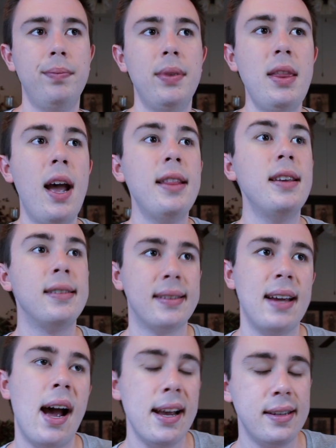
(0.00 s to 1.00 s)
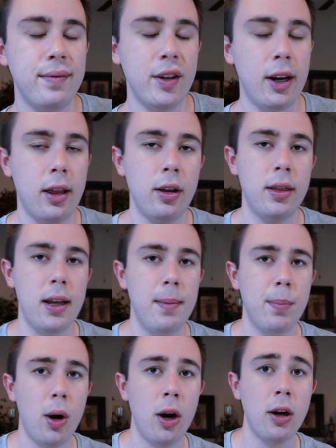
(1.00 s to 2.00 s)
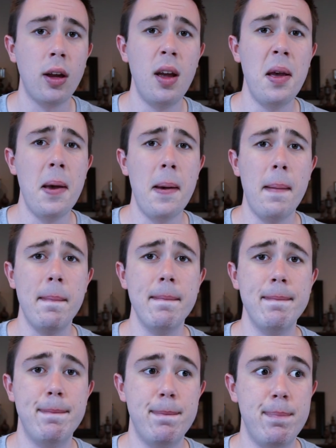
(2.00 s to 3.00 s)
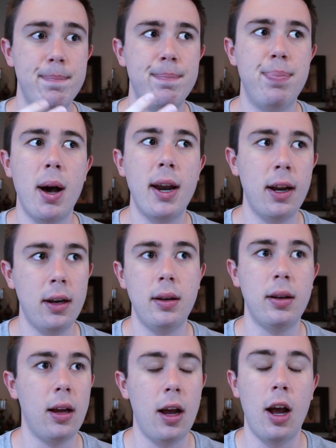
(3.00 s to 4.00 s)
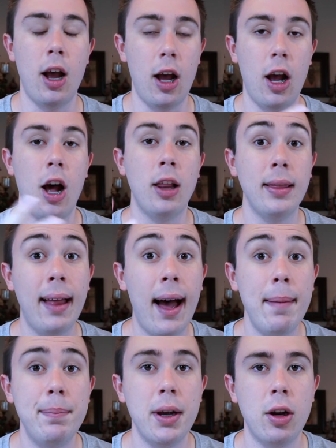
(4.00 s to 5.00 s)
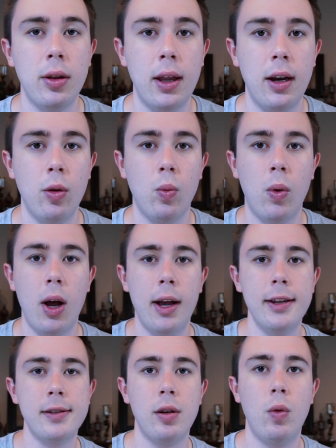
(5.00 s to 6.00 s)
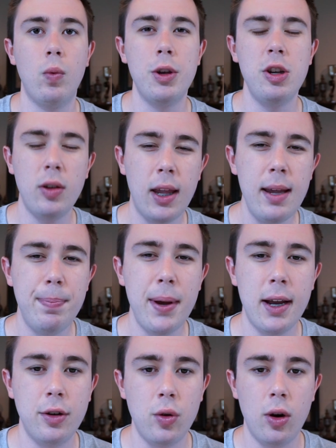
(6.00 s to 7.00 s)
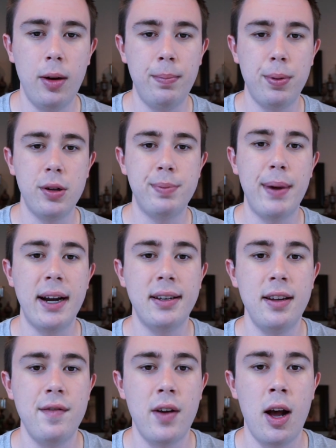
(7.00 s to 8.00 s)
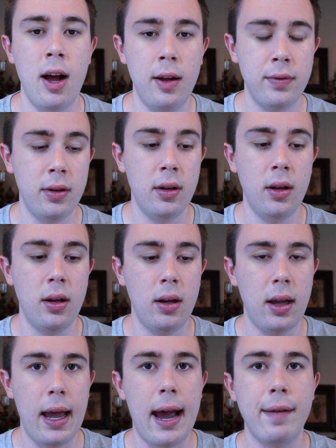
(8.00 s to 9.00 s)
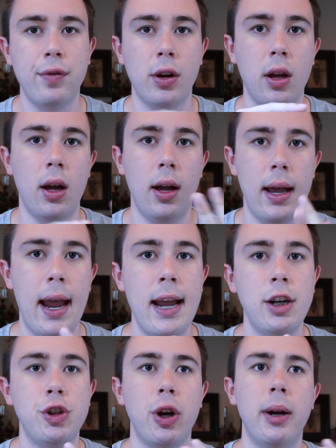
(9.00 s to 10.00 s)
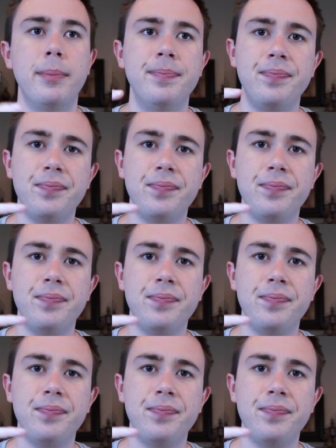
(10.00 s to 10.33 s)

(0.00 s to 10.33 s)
not the size of another theme park, but a lot bigger than it was. When you keep Pandora in perspective of Africa, Asia,